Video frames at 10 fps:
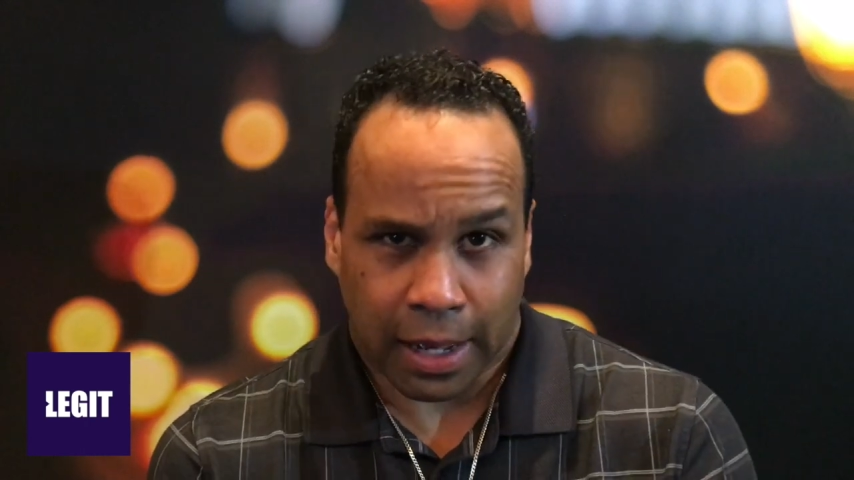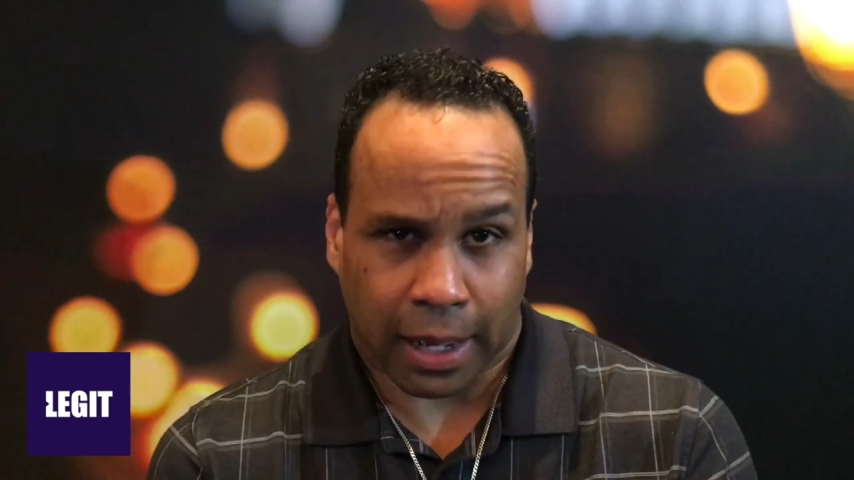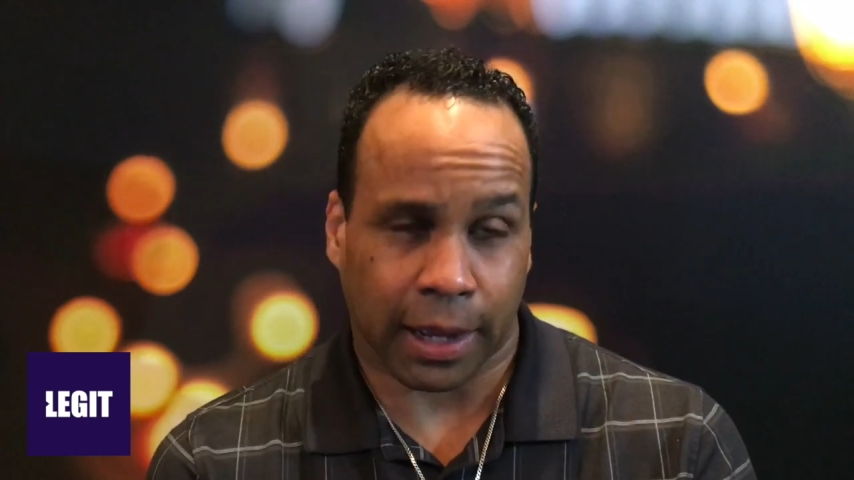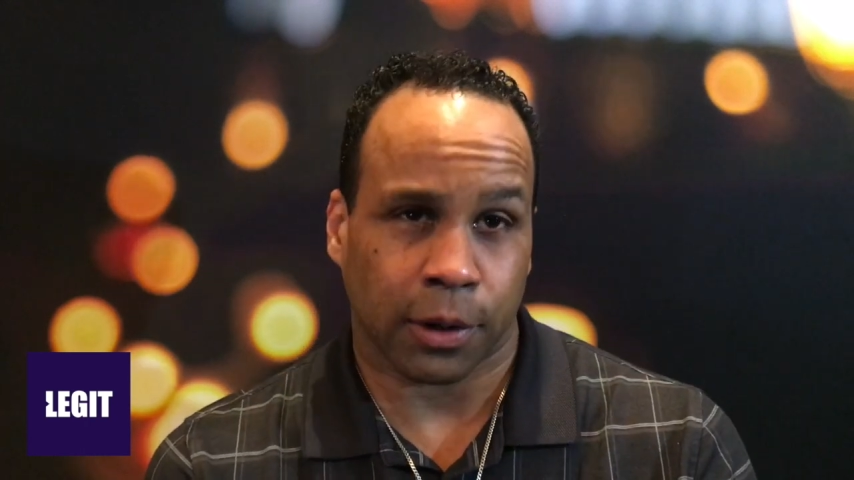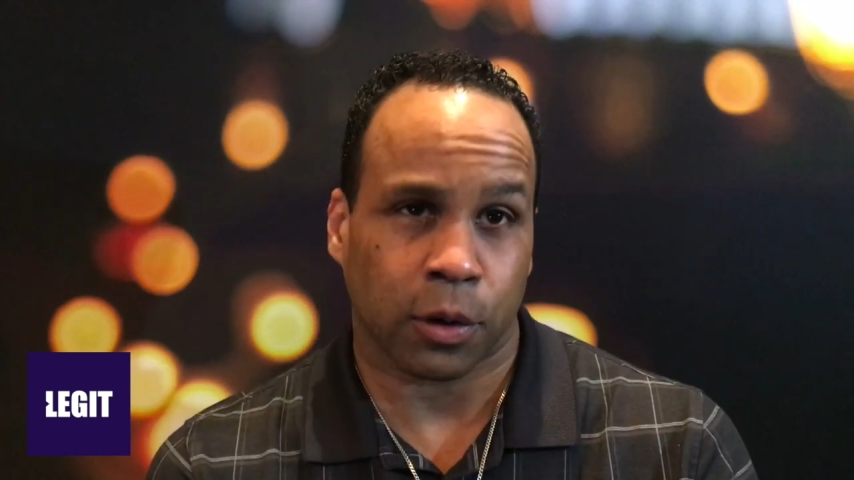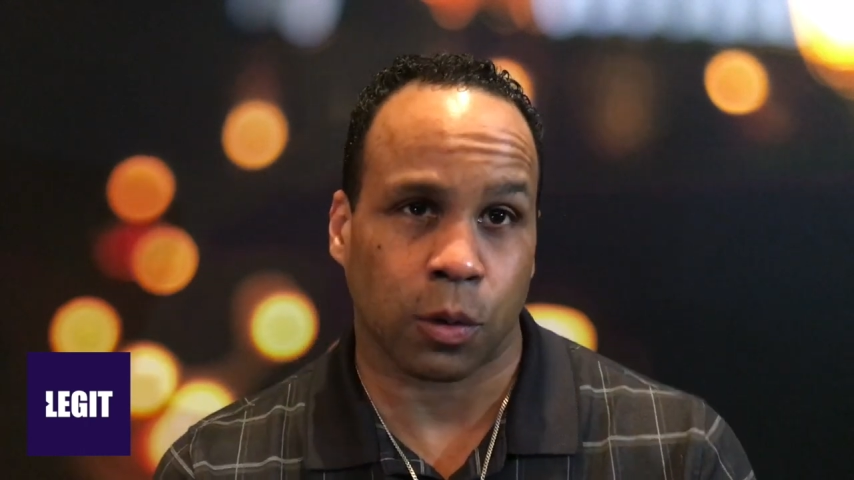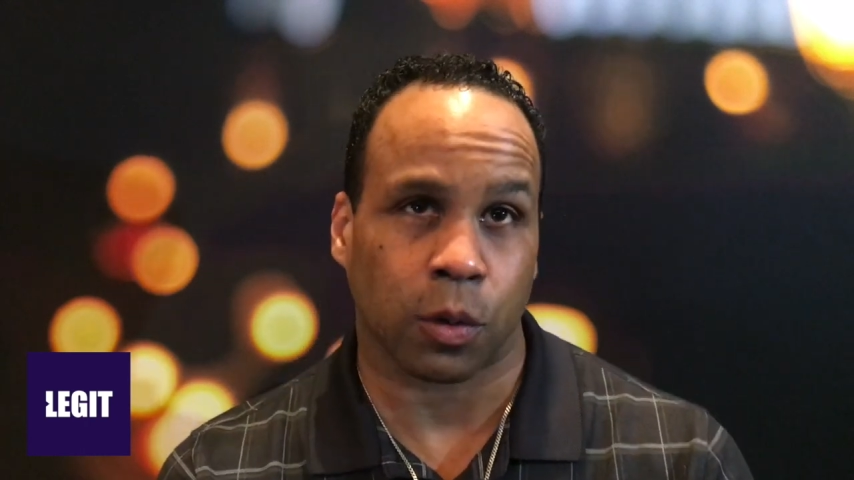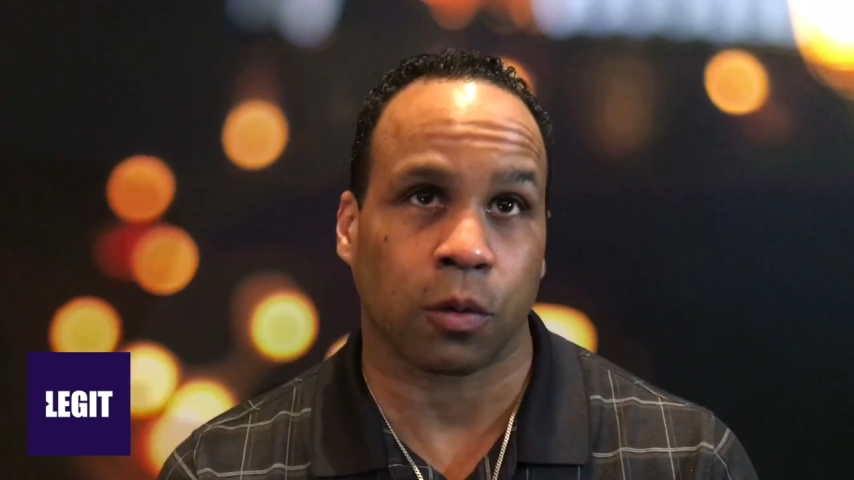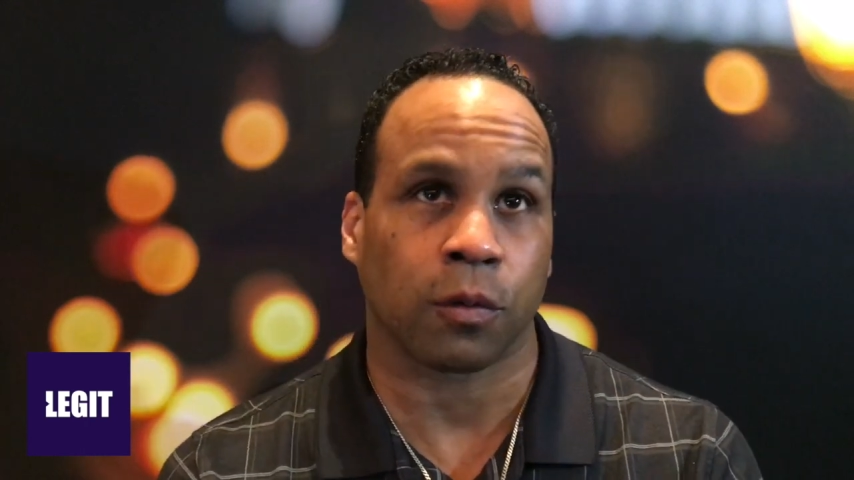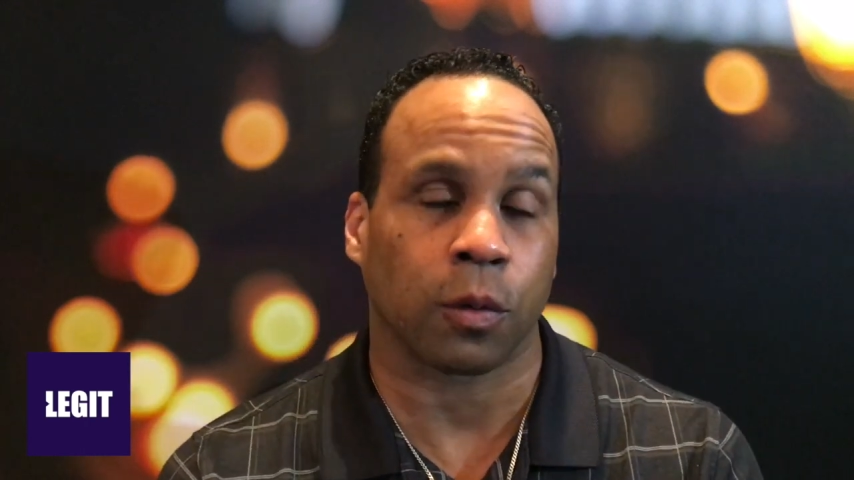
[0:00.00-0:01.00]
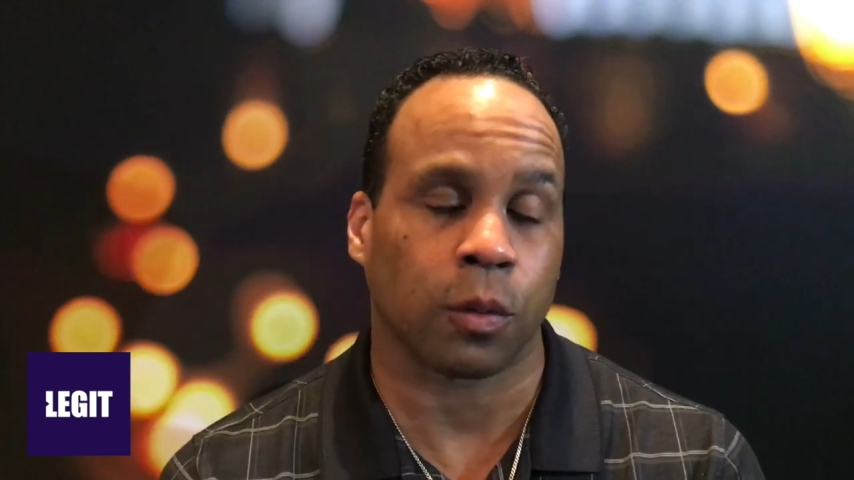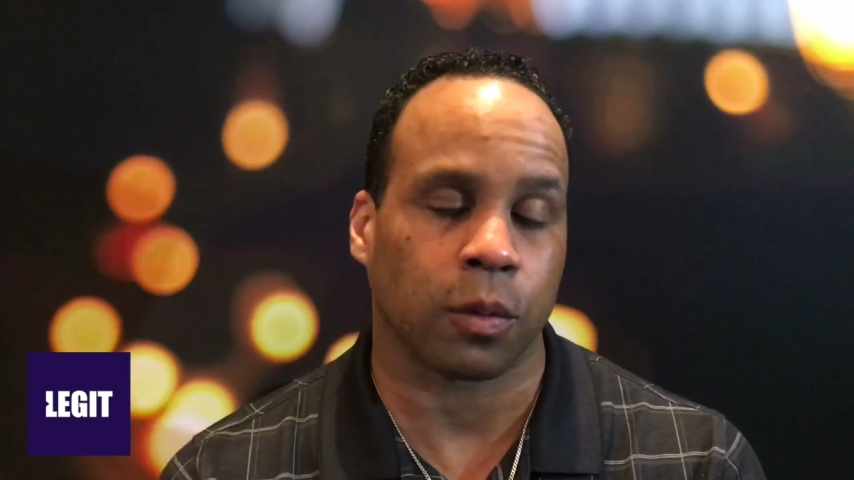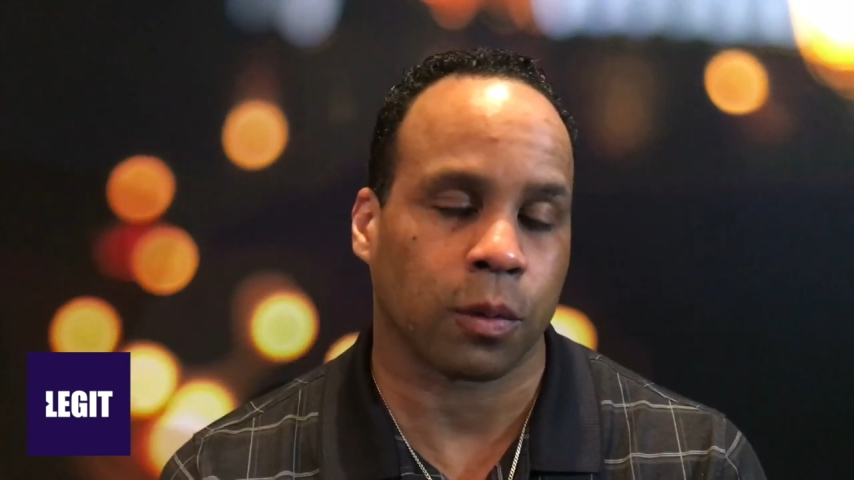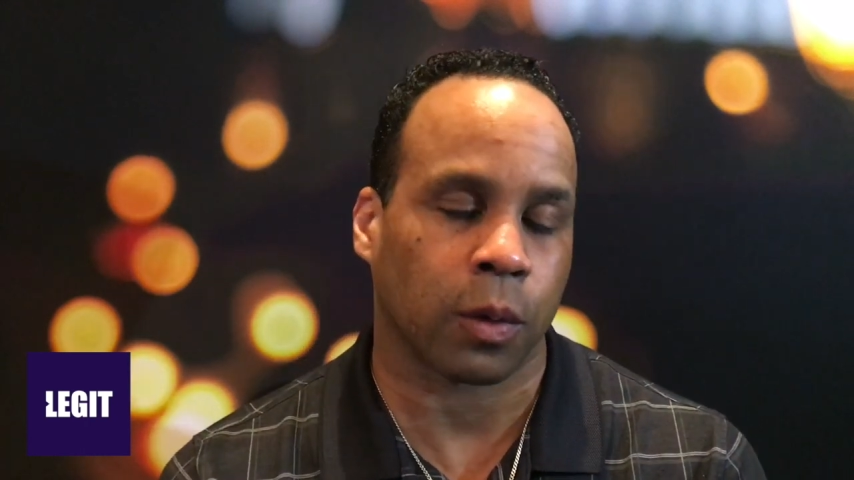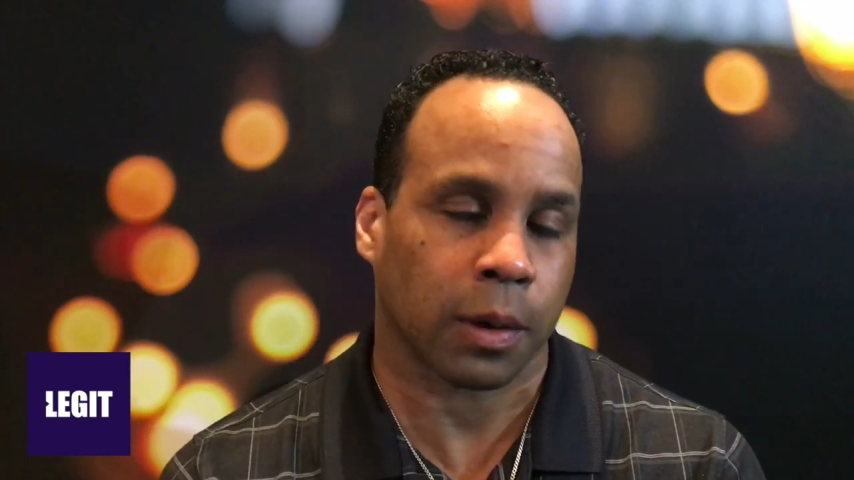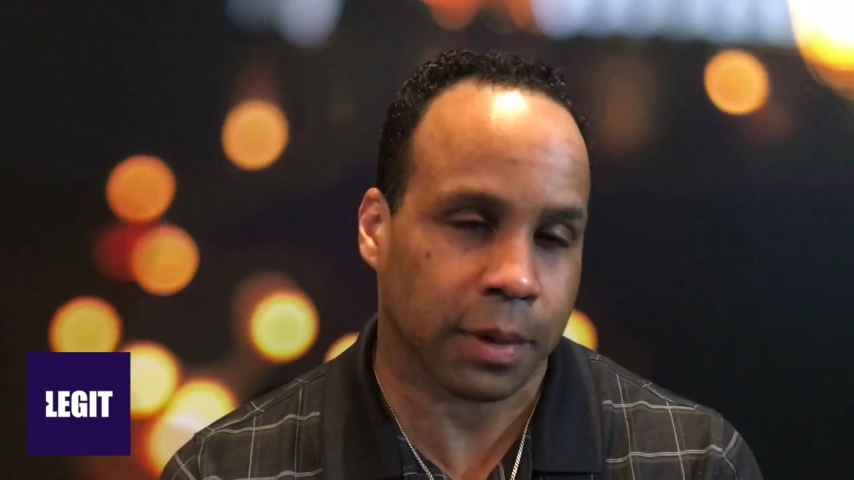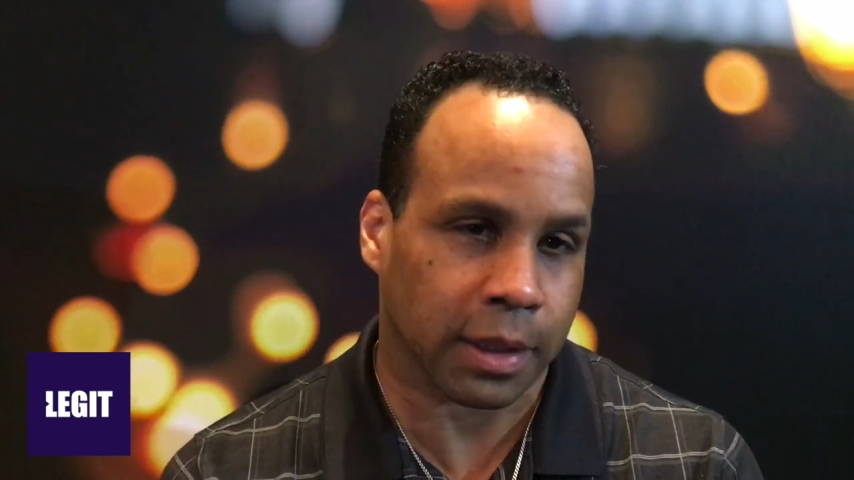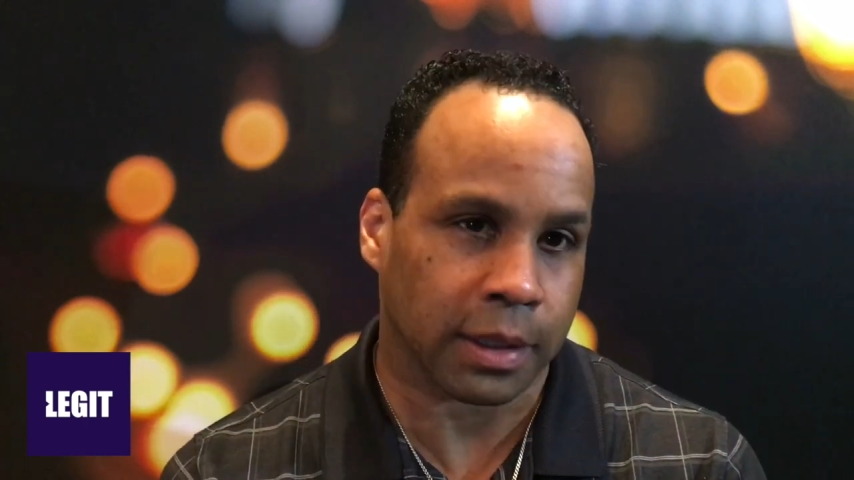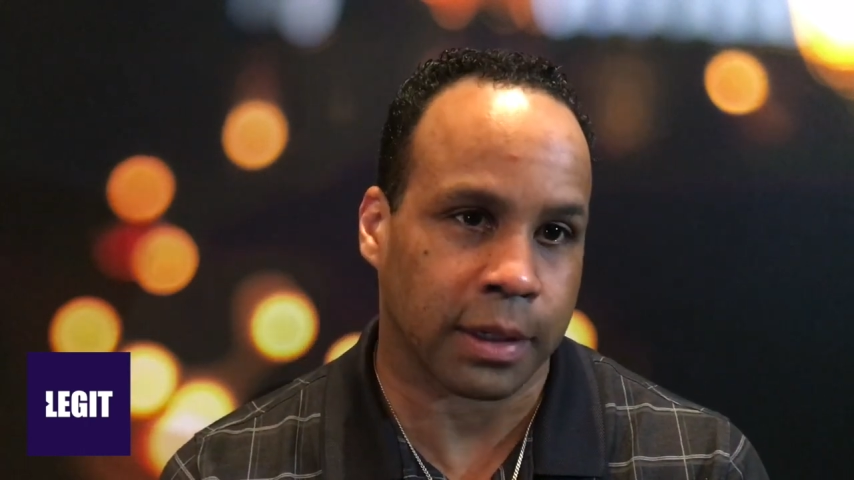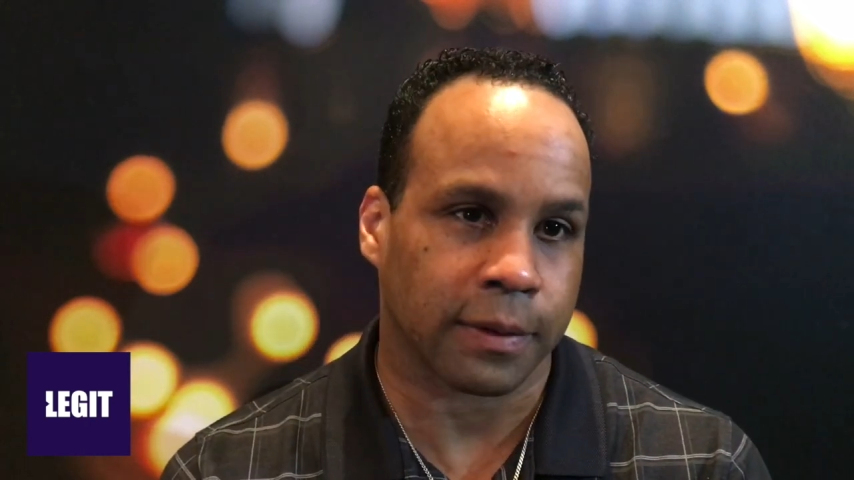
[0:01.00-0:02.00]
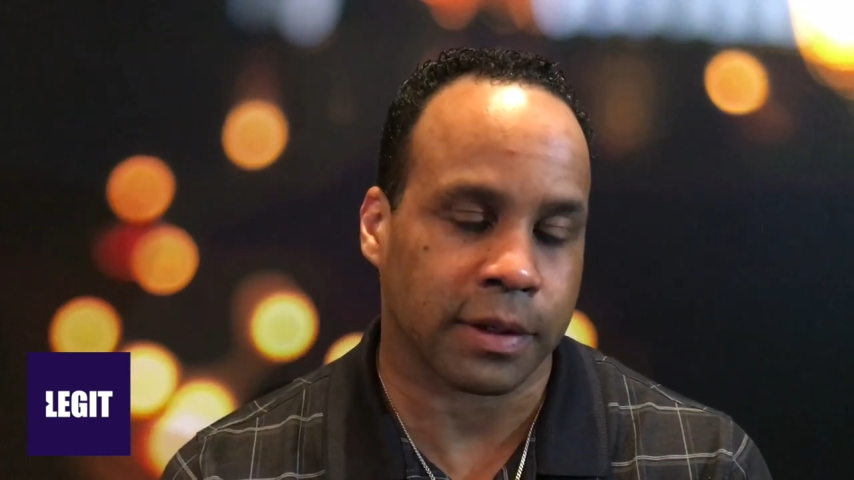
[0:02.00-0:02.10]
Idaho overwhelmingly